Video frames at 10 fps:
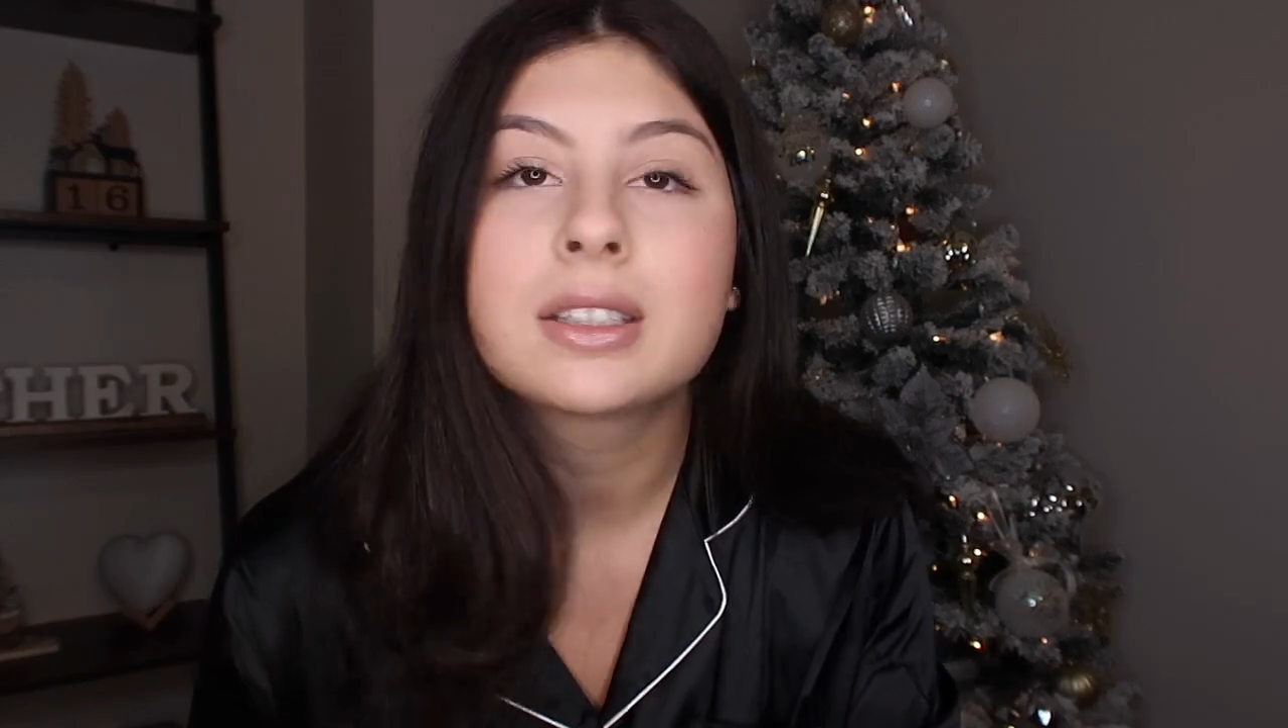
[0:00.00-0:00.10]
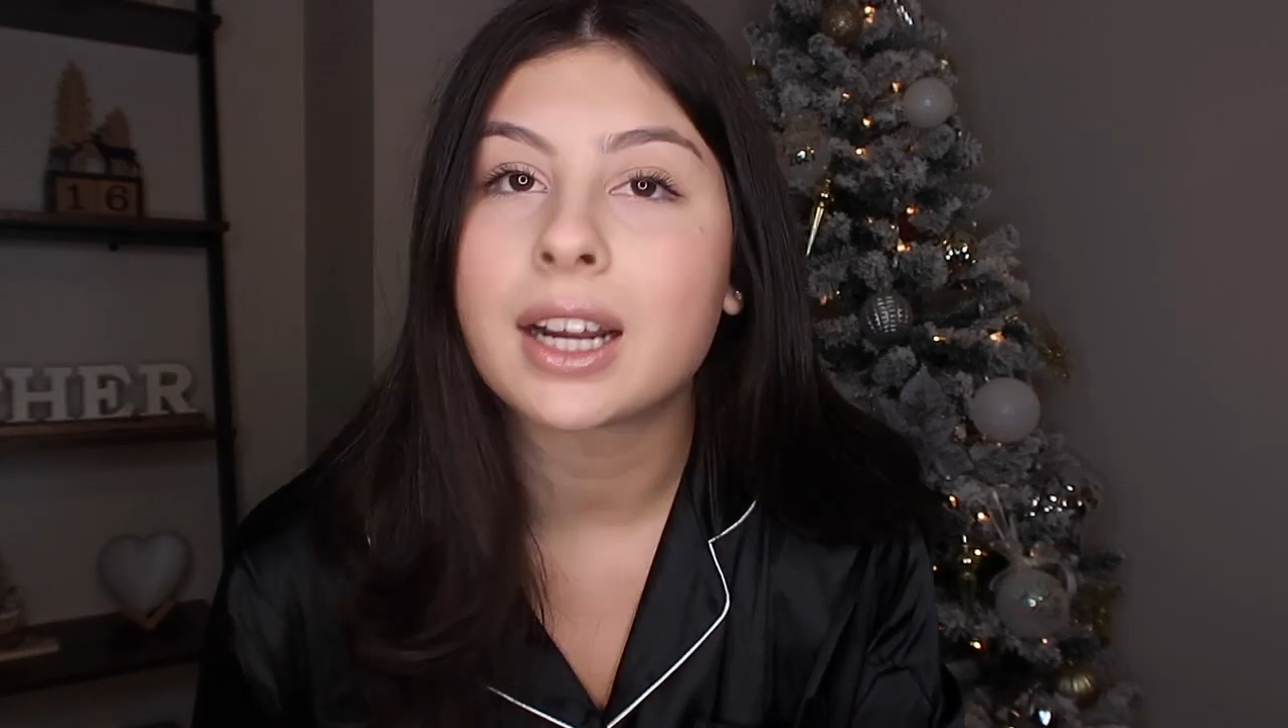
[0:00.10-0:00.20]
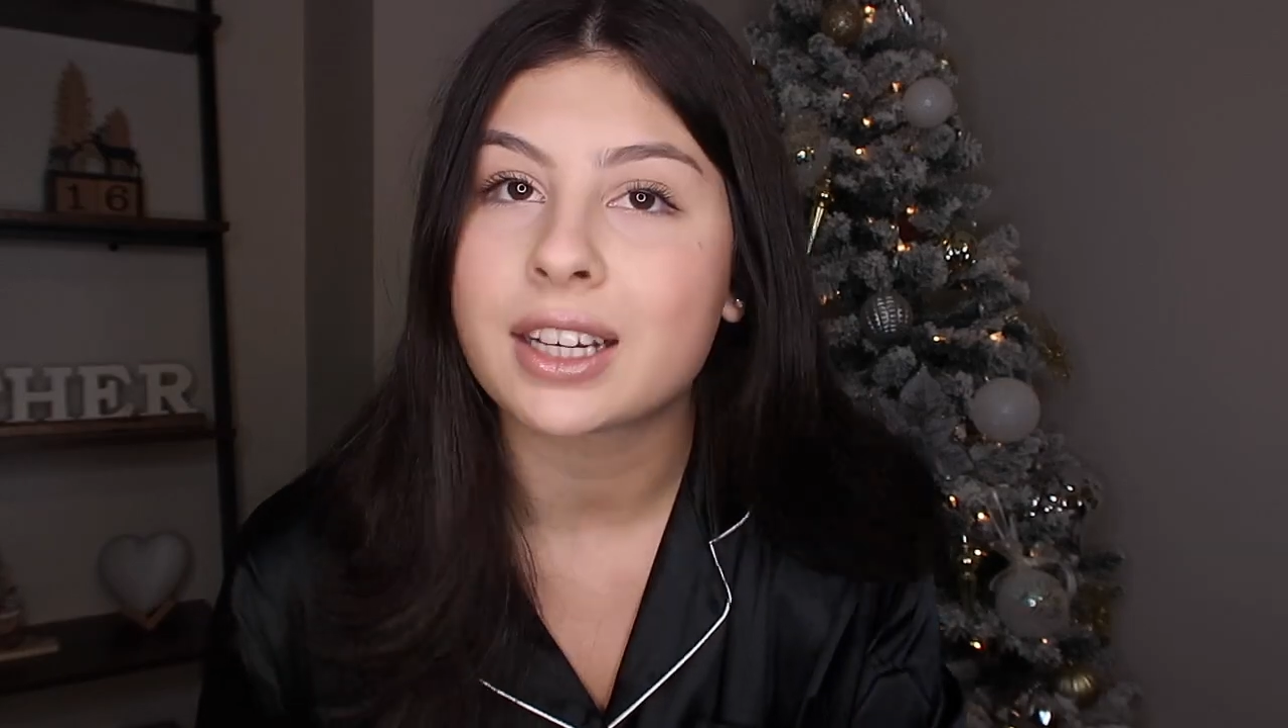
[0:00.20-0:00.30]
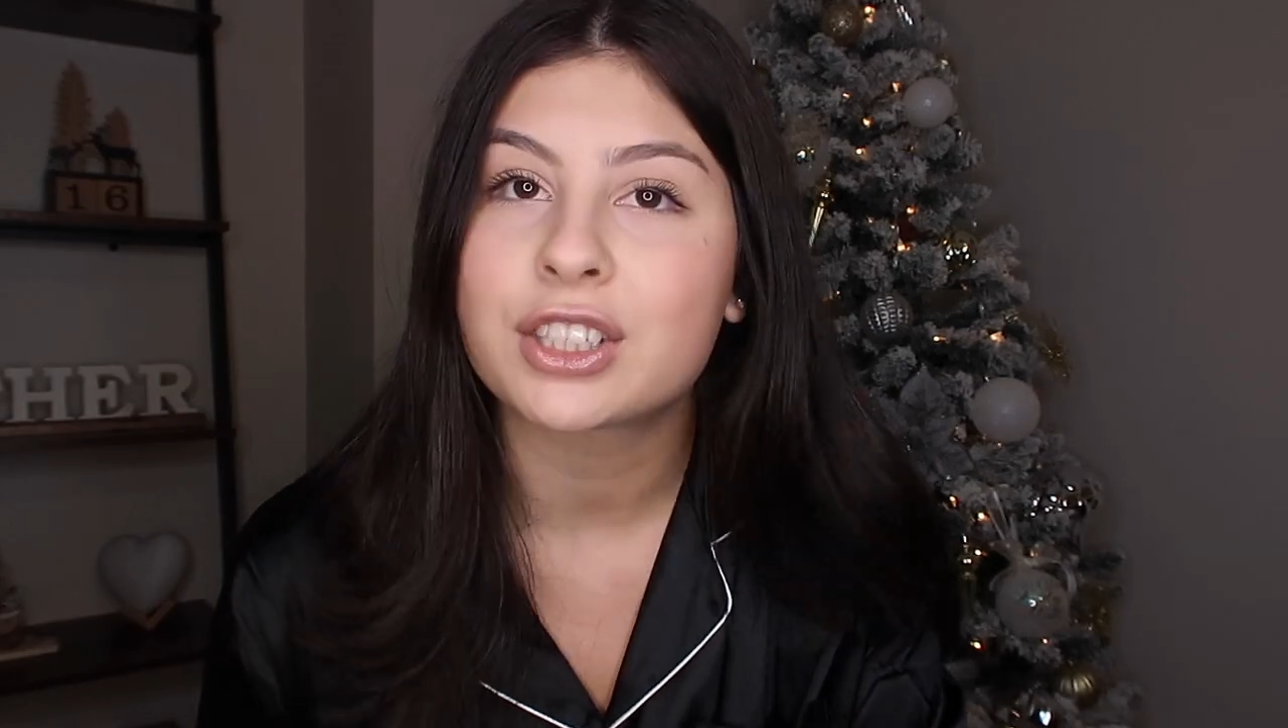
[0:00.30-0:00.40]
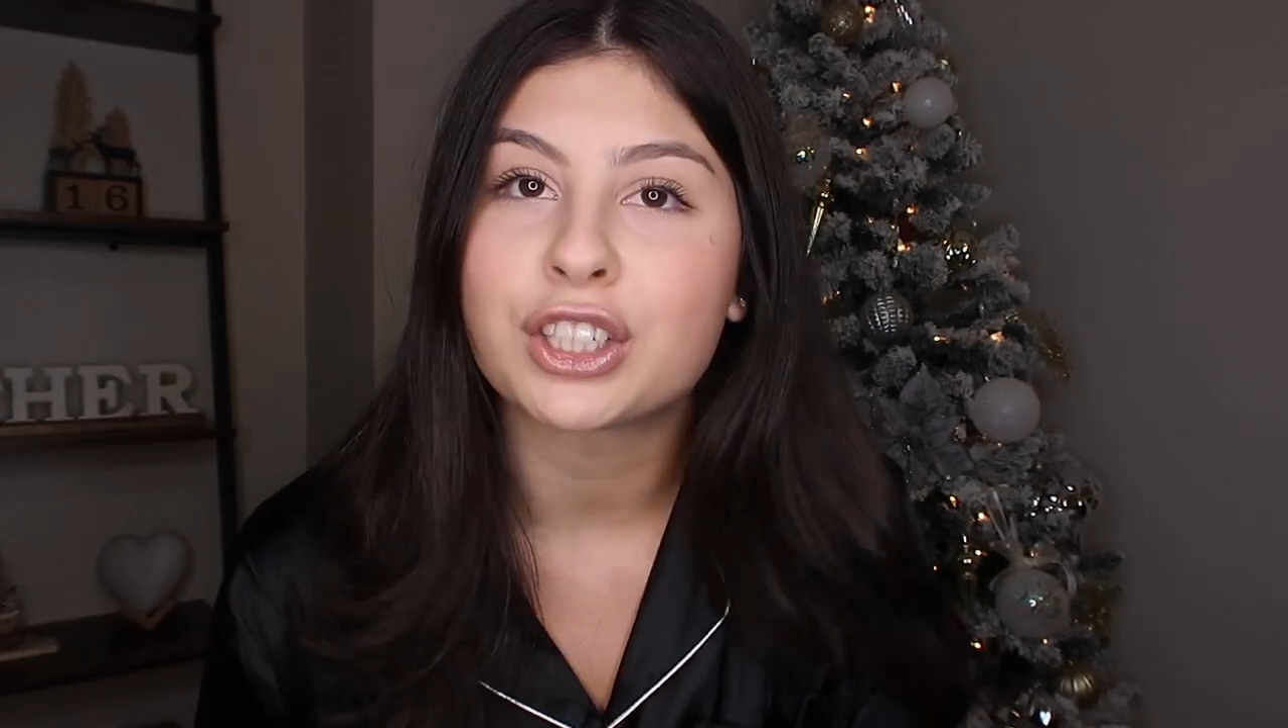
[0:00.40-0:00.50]

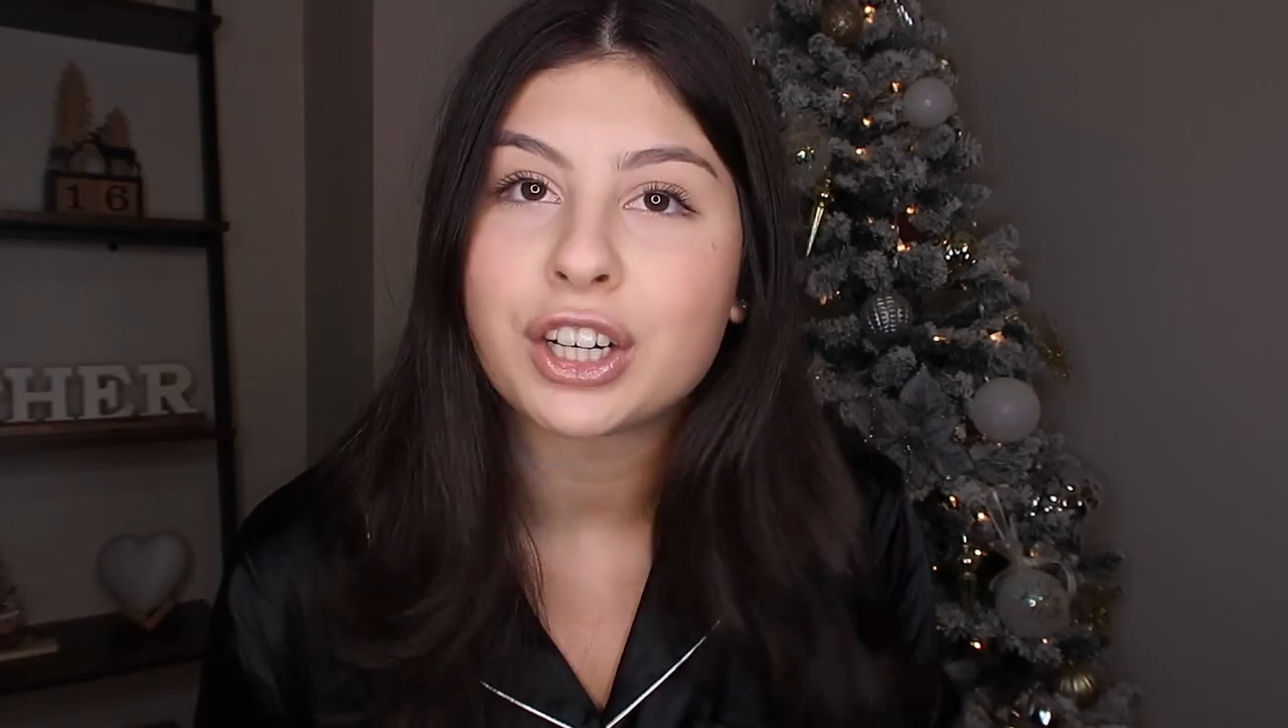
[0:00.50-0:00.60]
next